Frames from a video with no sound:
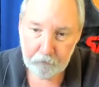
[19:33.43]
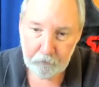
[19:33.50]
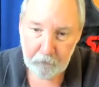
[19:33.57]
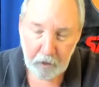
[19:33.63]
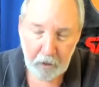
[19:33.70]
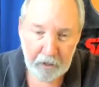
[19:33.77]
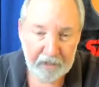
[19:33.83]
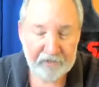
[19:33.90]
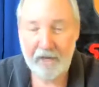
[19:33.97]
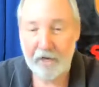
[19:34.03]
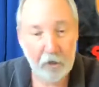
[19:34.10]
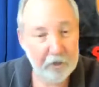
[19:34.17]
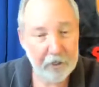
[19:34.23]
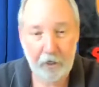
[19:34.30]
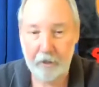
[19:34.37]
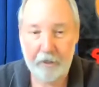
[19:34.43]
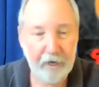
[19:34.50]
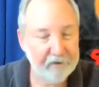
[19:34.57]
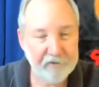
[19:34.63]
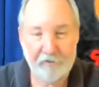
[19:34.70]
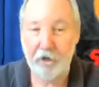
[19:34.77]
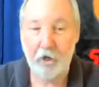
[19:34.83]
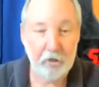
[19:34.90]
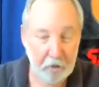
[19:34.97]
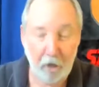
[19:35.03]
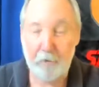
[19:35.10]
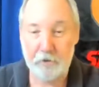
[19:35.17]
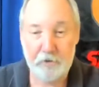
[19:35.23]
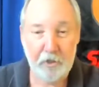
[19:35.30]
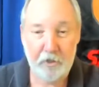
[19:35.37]
it's got all the archives of all
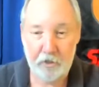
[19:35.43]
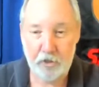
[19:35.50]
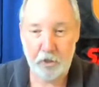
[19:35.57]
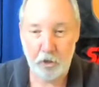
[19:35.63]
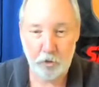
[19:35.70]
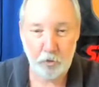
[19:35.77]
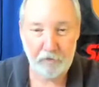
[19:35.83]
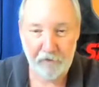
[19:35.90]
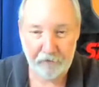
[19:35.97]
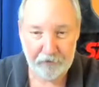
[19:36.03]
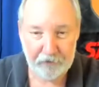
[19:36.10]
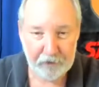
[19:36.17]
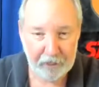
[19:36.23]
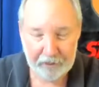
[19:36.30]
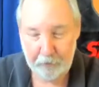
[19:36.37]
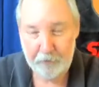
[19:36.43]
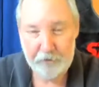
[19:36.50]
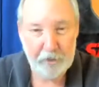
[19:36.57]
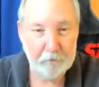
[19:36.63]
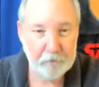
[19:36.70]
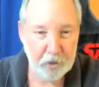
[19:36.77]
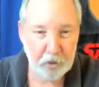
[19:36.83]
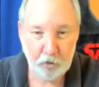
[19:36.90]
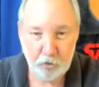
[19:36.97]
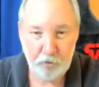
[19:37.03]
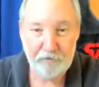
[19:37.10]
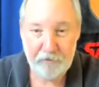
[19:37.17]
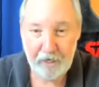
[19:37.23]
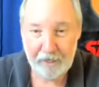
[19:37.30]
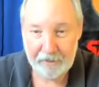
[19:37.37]
almost all the shows we've ever done. There were some shows
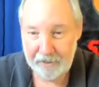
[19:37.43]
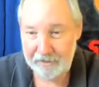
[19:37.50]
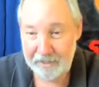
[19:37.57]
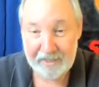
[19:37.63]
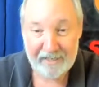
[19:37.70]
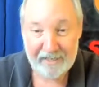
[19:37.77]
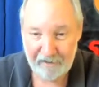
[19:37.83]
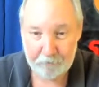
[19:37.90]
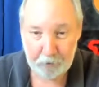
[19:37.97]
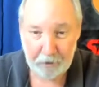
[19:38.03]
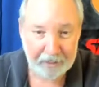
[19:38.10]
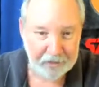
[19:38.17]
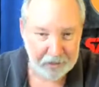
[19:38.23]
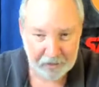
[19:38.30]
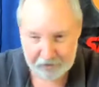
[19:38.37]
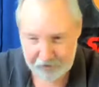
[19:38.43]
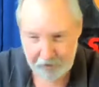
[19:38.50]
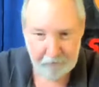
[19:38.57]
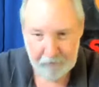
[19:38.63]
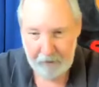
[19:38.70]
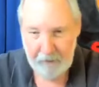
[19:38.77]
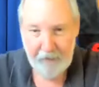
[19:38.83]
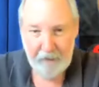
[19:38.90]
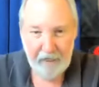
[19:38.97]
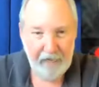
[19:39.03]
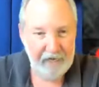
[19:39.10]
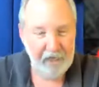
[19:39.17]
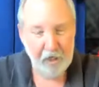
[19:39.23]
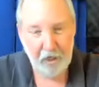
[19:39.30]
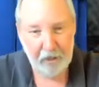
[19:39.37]
we've done that didn't have projects, so I
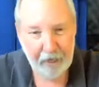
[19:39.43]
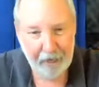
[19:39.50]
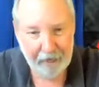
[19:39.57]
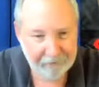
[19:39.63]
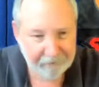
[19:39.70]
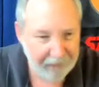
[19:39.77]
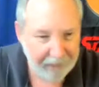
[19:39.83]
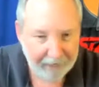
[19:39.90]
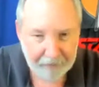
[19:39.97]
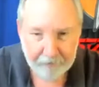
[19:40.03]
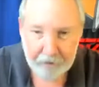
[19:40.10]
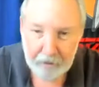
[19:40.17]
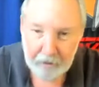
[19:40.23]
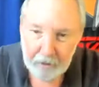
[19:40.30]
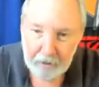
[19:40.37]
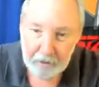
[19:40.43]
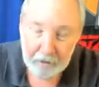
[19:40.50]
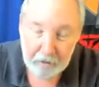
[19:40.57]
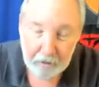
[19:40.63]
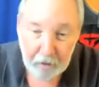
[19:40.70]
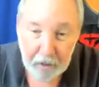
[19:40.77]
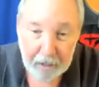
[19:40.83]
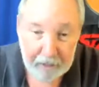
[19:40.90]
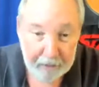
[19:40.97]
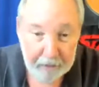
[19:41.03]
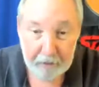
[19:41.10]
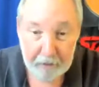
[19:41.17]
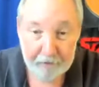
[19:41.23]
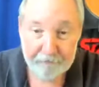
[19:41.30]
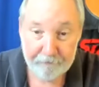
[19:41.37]
didn't archive that
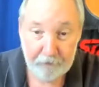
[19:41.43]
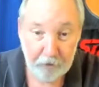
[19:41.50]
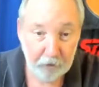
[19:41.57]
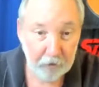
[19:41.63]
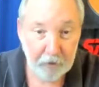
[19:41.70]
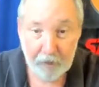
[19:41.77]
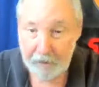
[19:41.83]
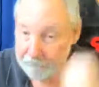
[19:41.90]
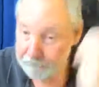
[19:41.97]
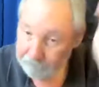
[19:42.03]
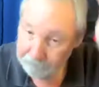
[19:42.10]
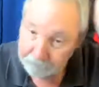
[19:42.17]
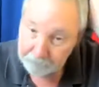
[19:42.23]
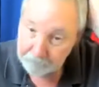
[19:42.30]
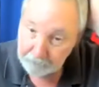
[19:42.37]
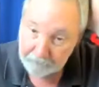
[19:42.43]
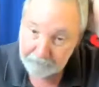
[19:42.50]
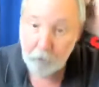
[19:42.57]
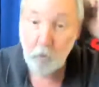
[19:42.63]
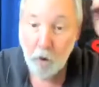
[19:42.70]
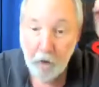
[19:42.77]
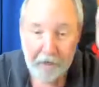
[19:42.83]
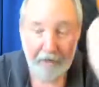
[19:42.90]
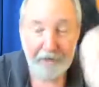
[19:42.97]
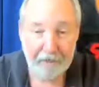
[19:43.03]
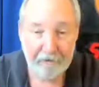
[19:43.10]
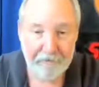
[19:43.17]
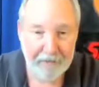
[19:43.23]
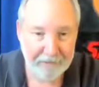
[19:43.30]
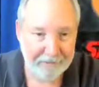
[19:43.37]
and if you're uh, if you want any
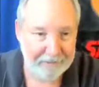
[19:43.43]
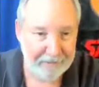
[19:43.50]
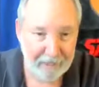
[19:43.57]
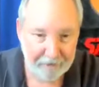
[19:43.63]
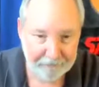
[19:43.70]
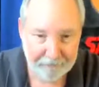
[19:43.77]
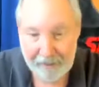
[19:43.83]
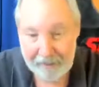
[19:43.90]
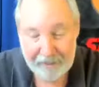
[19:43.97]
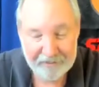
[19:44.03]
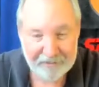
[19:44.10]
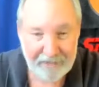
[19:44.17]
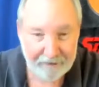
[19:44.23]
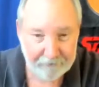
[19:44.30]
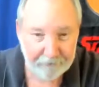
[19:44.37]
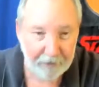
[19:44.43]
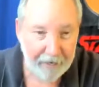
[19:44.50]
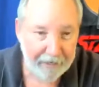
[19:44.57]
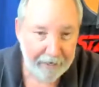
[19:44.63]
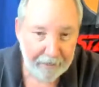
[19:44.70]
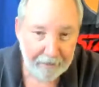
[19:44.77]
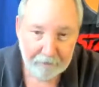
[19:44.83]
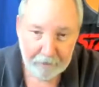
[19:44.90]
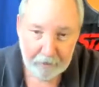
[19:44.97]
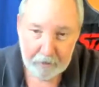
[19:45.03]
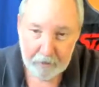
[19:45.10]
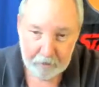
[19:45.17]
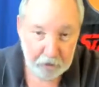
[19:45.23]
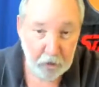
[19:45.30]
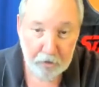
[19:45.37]
of that stuff and it's not Friday,
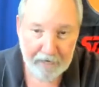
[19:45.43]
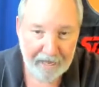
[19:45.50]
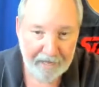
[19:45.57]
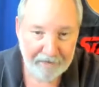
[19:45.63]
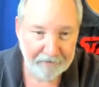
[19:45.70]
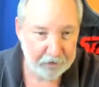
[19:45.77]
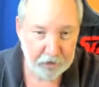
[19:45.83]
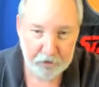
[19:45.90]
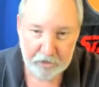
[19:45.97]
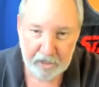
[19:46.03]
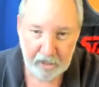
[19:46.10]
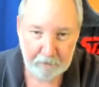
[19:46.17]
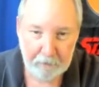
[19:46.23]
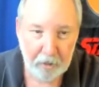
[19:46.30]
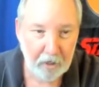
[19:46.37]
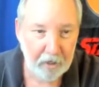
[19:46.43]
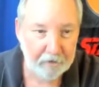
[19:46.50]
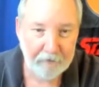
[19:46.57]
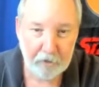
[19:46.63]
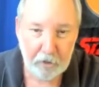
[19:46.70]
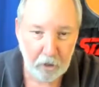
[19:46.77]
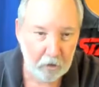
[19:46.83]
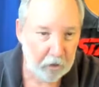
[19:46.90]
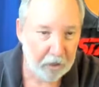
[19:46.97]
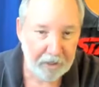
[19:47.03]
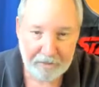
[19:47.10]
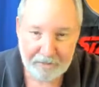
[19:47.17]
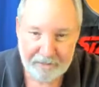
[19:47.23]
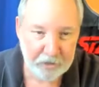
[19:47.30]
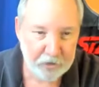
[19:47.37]
you can have it. Just kick me off a note
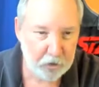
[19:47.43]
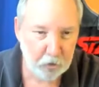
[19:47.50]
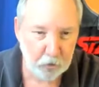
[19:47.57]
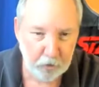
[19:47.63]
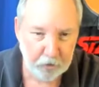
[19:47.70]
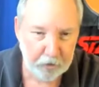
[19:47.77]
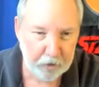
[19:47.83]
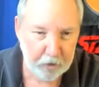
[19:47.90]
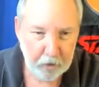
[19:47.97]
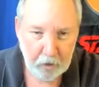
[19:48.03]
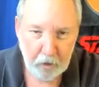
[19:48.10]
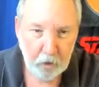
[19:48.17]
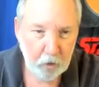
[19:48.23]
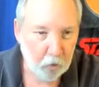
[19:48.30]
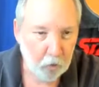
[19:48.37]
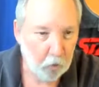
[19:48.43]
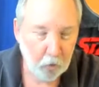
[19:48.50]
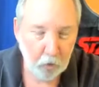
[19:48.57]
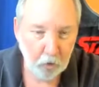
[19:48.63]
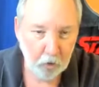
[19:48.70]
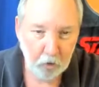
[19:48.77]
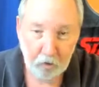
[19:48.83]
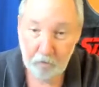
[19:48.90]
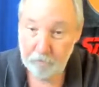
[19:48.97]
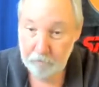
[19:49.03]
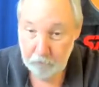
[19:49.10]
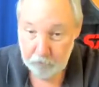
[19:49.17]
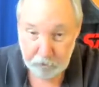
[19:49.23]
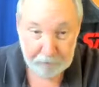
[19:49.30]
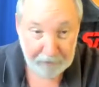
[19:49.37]
on Discord or
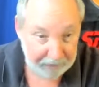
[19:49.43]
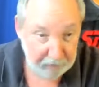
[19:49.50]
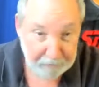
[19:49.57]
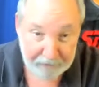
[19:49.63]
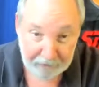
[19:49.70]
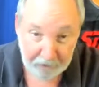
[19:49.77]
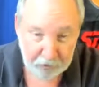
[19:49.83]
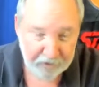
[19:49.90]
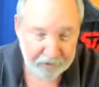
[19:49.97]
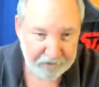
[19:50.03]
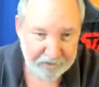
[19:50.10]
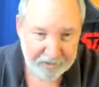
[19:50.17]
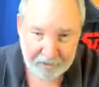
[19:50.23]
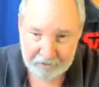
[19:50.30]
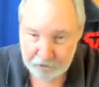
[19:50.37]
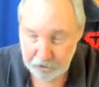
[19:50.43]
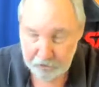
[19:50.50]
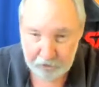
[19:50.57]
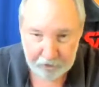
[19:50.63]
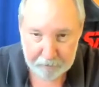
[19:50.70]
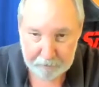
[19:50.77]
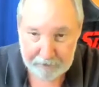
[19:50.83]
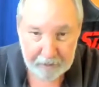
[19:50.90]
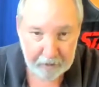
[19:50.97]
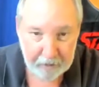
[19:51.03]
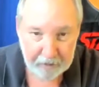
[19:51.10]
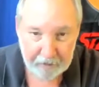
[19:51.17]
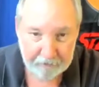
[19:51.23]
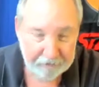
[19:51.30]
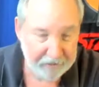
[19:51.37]
to my email address that I showed at the
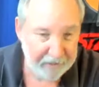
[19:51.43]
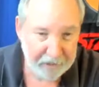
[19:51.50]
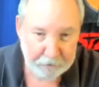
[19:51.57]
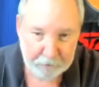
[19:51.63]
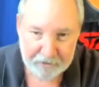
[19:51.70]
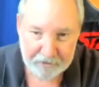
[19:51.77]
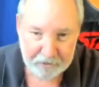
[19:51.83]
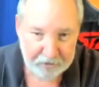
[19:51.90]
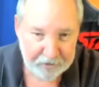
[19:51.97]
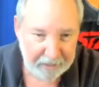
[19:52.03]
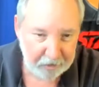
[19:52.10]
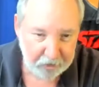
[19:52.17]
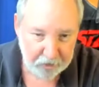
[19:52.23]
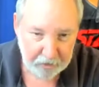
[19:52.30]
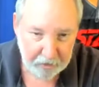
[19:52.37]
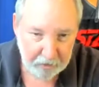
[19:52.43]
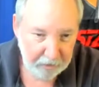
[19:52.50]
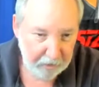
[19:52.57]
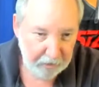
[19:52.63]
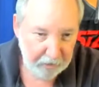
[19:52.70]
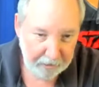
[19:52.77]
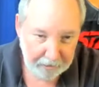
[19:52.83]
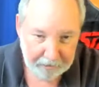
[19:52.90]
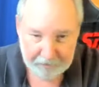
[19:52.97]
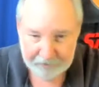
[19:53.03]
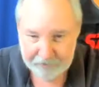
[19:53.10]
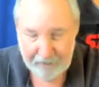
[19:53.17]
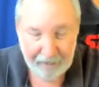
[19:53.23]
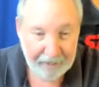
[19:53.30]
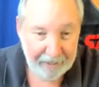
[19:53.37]
beginning of today's presentation and
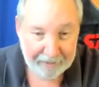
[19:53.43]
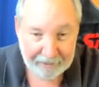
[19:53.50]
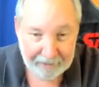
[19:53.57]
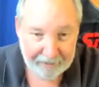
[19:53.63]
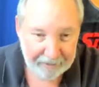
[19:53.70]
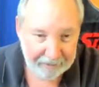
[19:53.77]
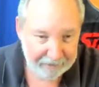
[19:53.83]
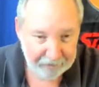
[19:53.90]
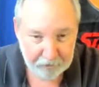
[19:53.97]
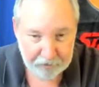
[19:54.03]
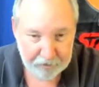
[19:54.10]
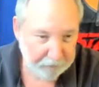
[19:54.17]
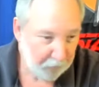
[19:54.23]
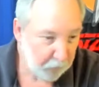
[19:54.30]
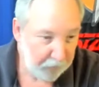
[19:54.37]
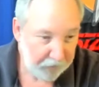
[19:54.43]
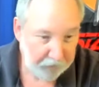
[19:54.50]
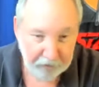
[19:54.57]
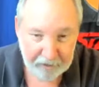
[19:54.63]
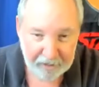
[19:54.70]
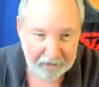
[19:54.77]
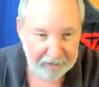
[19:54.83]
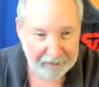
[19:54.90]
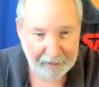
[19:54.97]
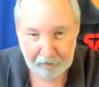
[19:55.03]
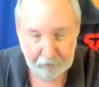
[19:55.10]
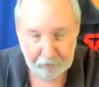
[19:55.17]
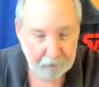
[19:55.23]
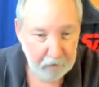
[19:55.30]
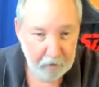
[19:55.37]
say, hey, I need it. And you tell me when you need it, and
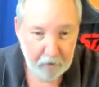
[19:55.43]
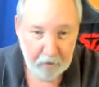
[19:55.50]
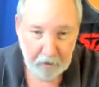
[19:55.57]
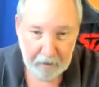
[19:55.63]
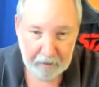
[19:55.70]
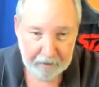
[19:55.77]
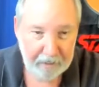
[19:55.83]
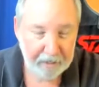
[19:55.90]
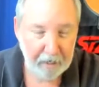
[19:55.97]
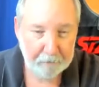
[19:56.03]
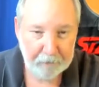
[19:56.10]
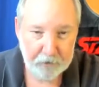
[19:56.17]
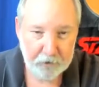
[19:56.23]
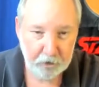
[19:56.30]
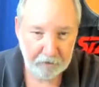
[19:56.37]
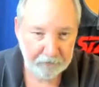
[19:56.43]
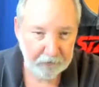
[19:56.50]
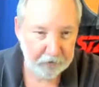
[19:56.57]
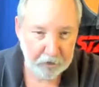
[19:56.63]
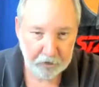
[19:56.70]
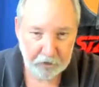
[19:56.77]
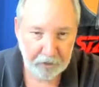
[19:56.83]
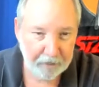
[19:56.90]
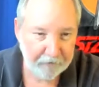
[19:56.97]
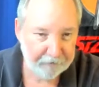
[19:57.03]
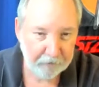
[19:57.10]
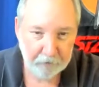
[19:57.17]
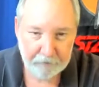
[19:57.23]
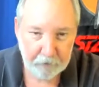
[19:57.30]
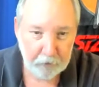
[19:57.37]
I'll uh, kick up the server, turn it on
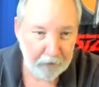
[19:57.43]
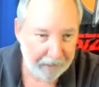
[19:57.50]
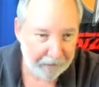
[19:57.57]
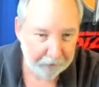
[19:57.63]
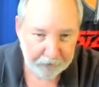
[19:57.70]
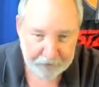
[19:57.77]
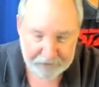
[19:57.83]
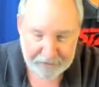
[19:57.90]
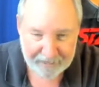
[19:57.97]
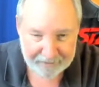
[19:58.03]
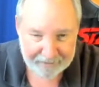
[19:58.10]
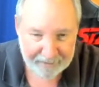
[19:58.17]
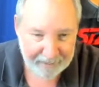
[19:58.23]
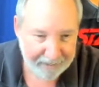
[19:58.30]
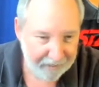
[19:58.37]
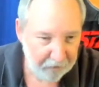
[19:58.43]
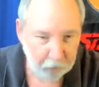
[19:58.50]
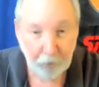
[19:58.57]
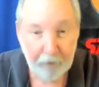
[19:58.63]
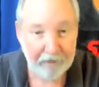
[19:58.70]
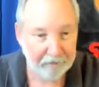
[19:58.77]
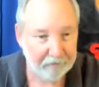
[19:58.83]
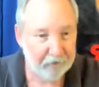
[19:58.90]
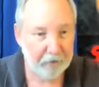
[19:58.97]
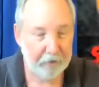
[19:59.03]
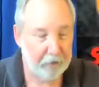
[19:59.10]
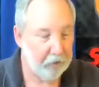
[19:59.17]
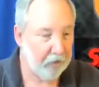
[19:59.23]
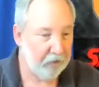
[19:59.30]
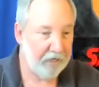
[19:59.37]
for a few hours that day or whatever, and
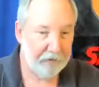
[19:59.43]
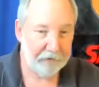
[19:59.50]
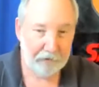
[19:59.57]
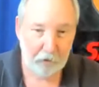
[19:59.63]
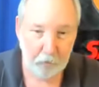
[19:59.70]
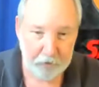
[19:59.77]
you can download